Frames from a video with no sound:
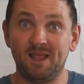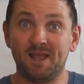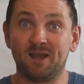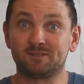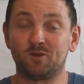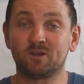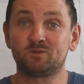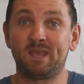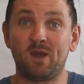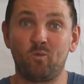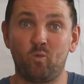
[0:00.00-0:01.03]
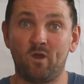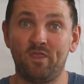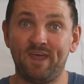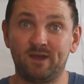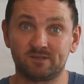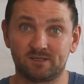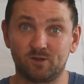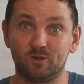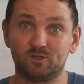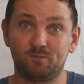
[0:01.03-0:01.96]
And as long as we get 1,000
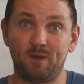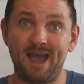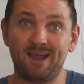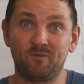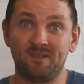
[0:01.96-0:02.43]
soldiers back